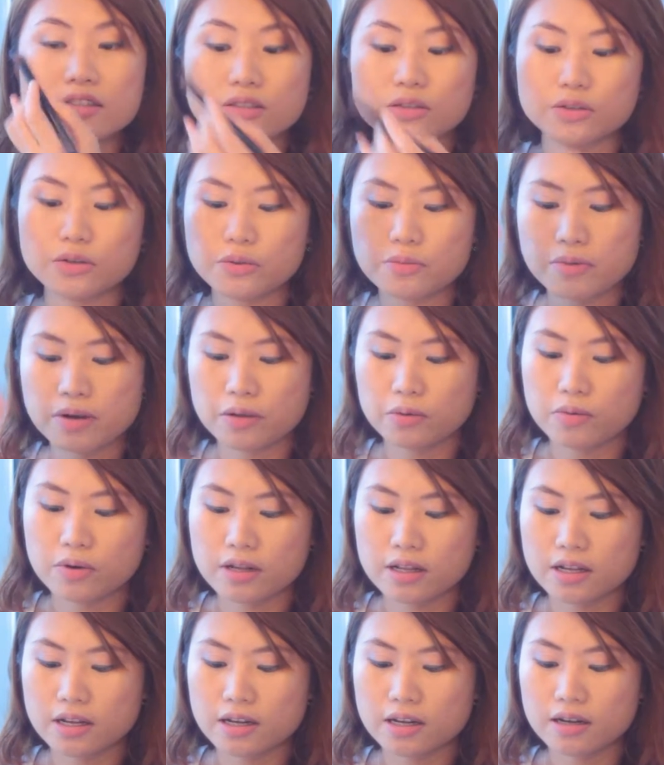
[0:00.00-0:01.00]
So you might
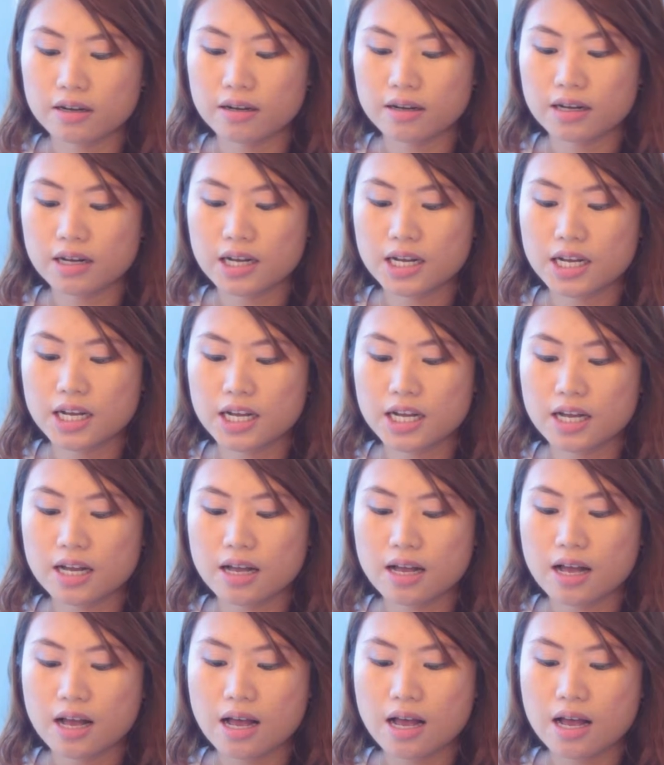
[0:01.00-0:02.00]
wanna
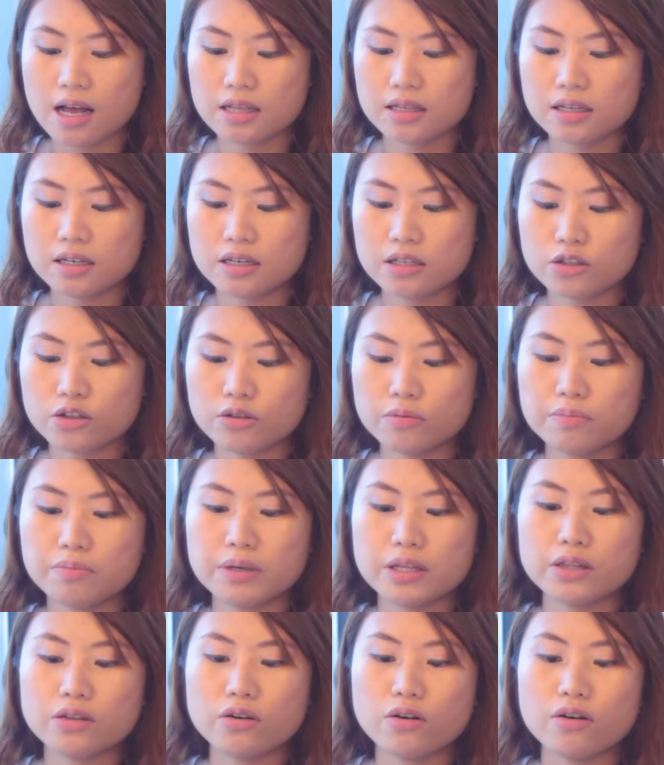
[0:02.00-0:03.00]
add a little
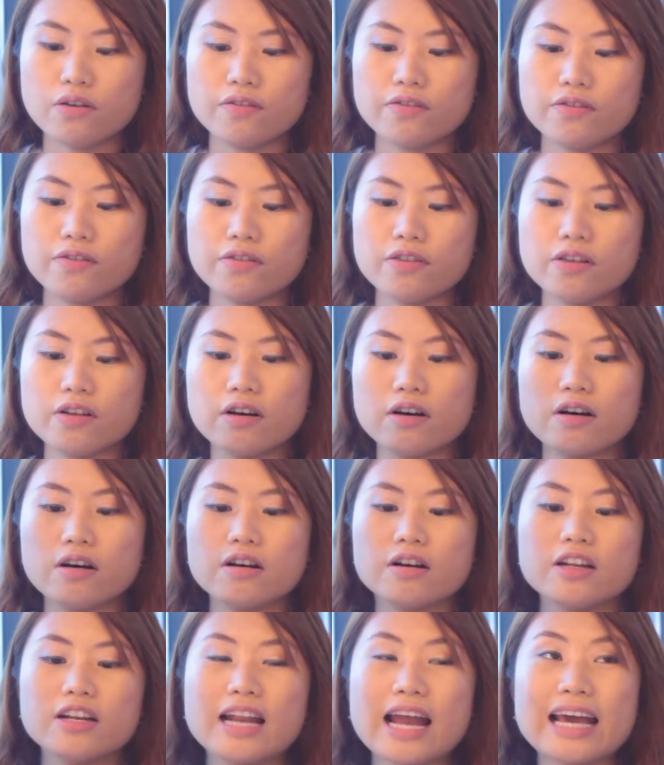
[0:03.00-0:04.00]
bit of the
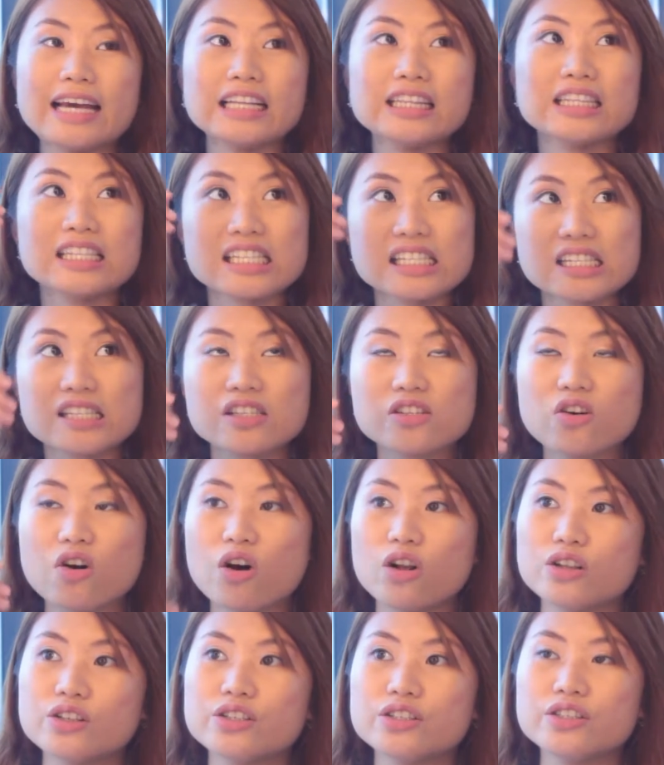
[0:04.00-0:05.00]
lightest
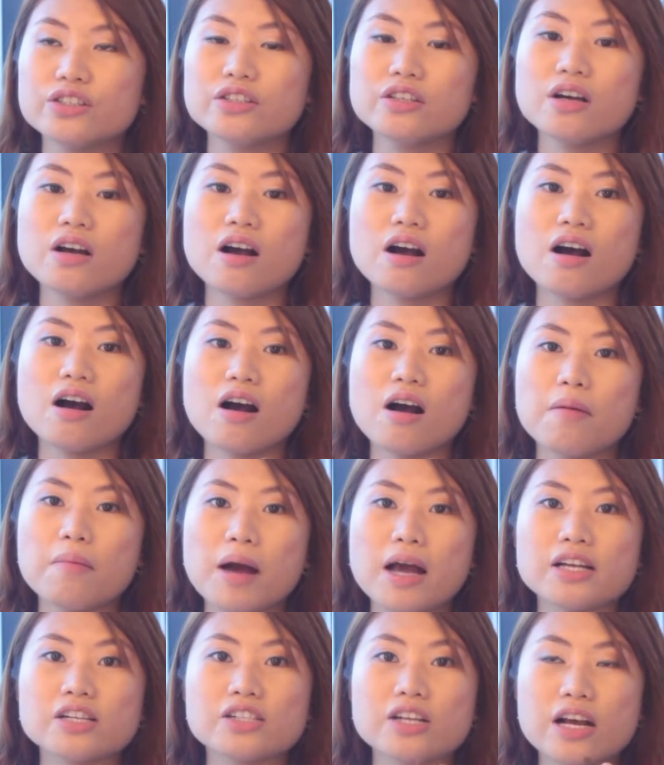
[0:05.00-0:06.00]
colored
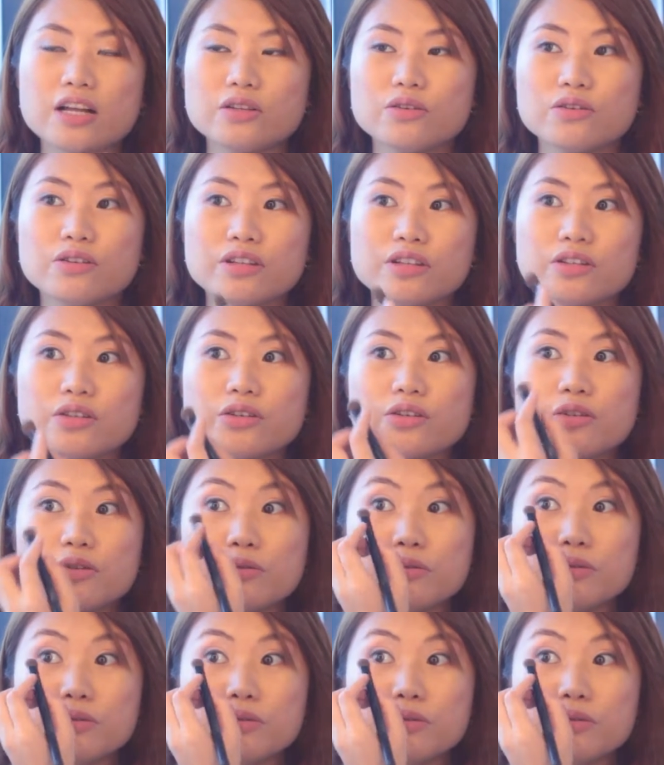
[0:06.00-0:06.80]
eyeshadow that you're